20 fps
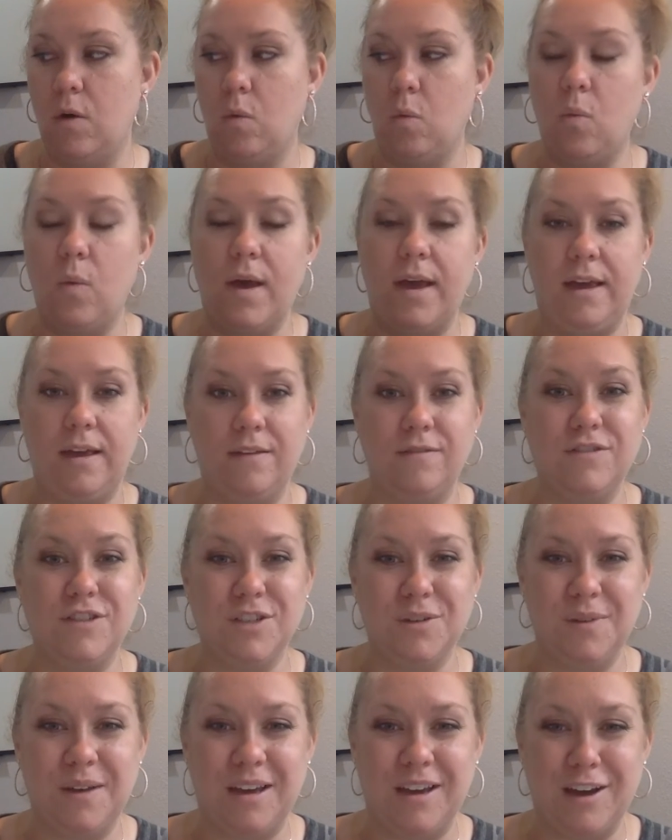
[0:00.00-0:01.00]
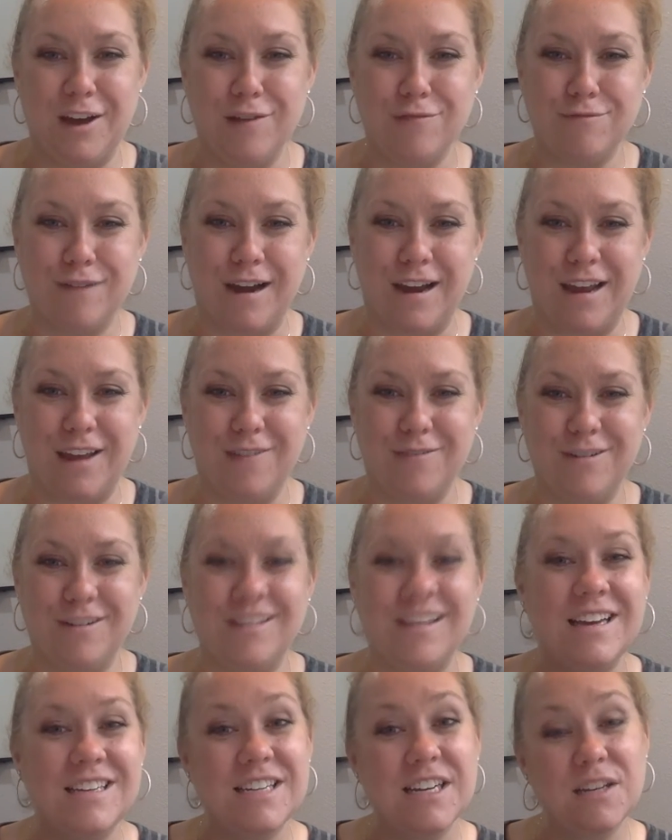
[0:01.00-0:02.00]
way of doing writing, where
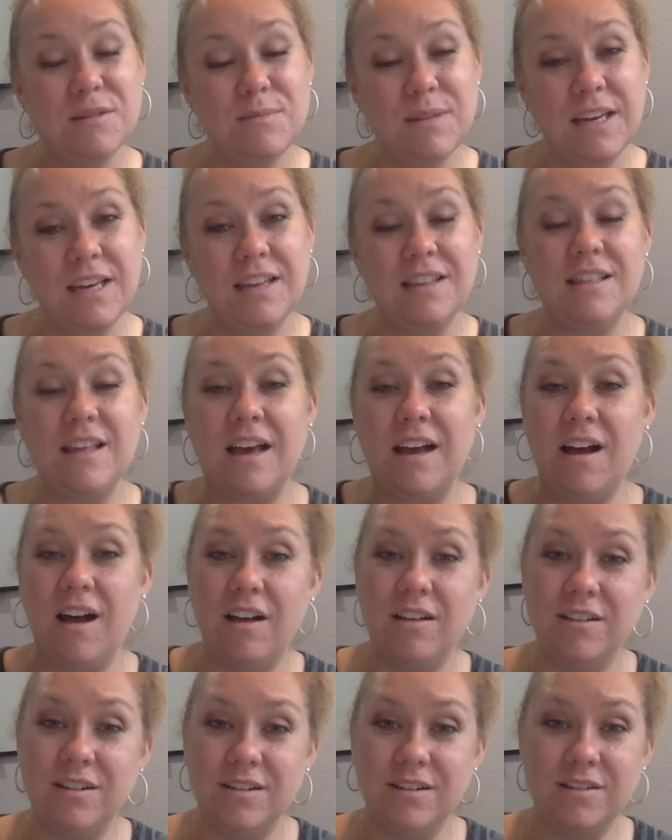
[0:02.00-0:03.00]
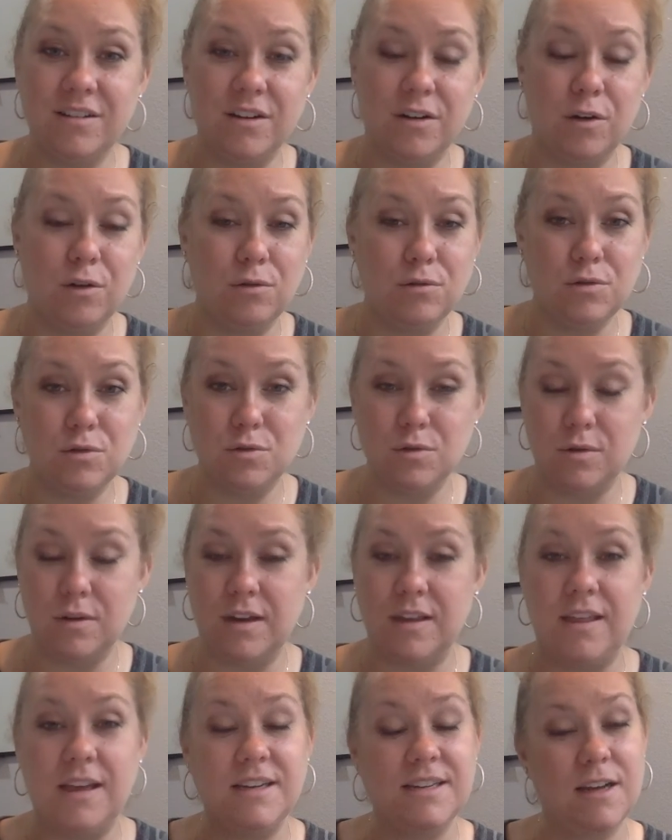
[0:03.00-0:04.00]
they tell me, they color their own story,
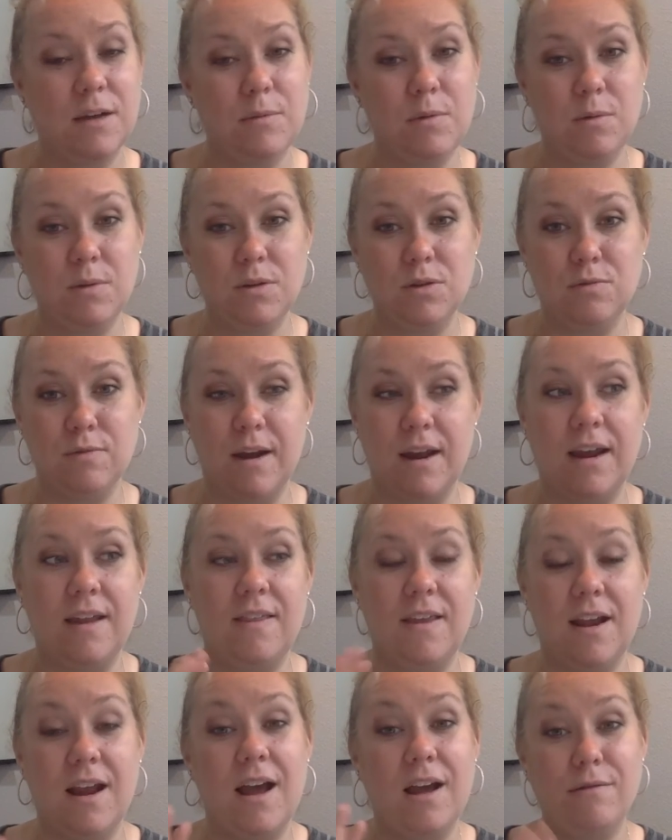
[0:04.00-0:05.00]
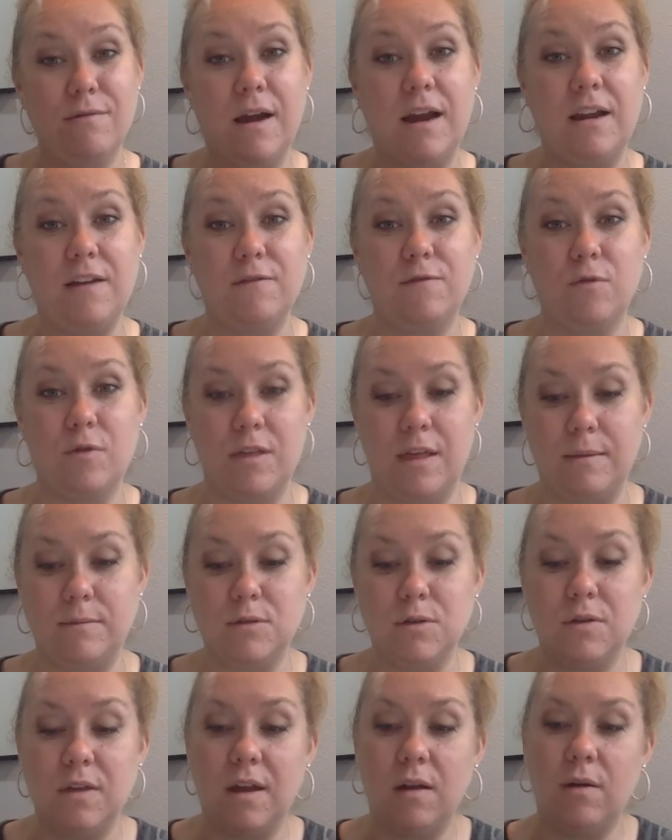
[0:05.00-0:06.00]
they tell me what to write, and then I write it for them,
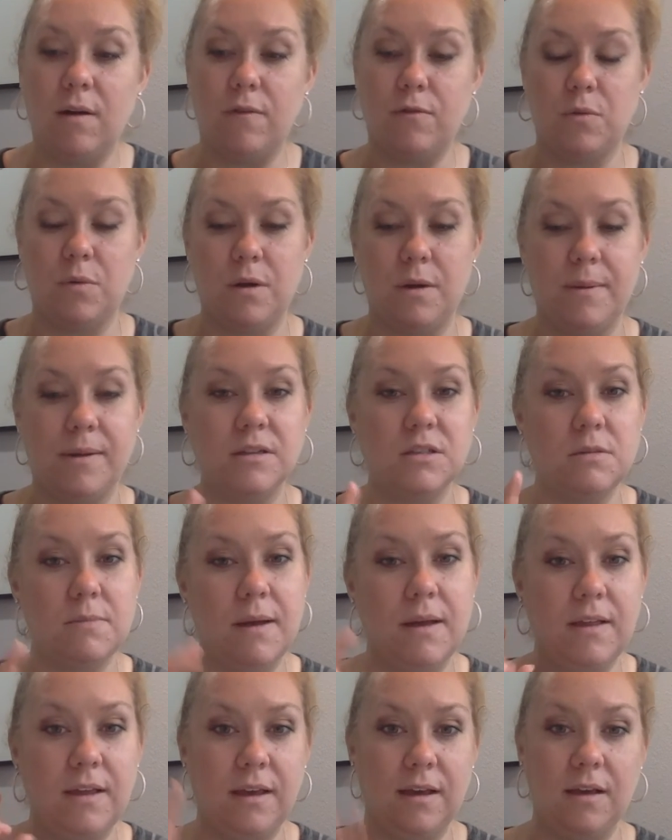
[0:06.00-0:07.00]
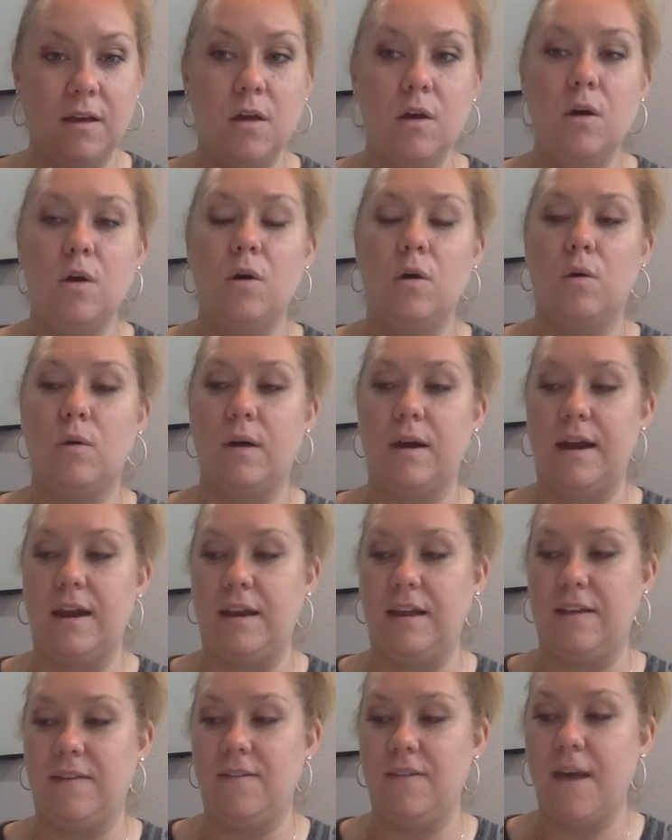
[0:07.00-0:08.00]
so they don't have to worry about spelling or
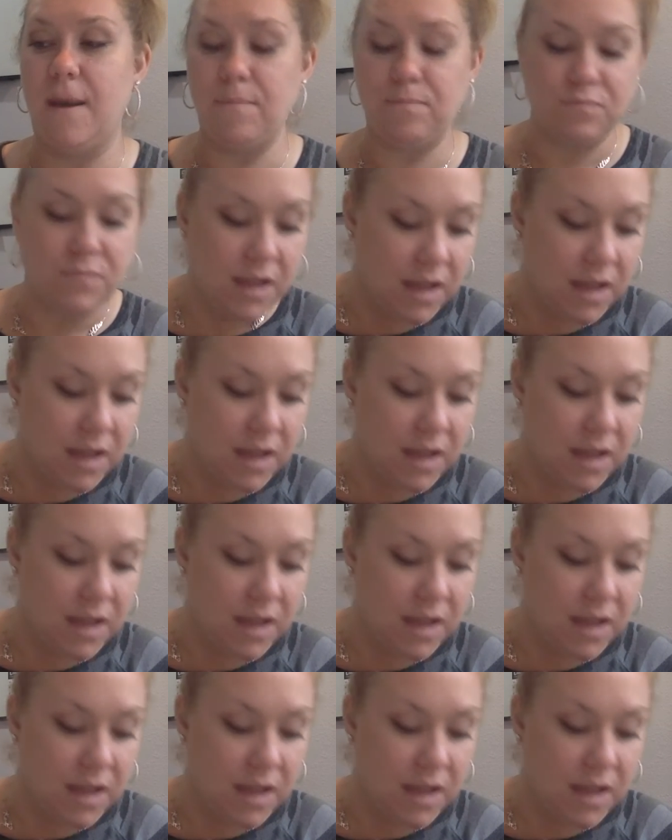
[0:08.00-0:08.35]
any of that.